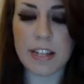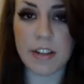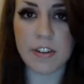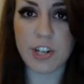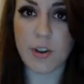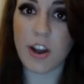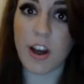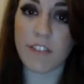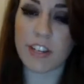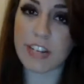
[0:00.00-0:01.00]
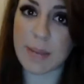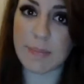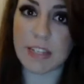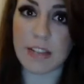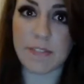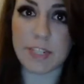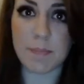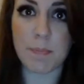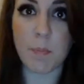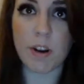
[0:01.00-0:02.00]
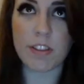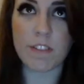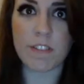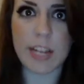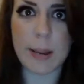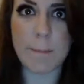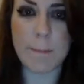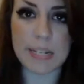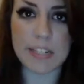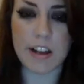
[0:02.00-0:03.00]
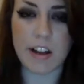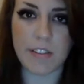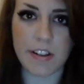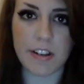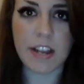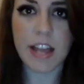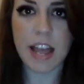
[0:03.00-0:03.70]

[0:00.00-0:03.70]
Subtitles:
and they were showing off their games that they've worked their freaking butts off on,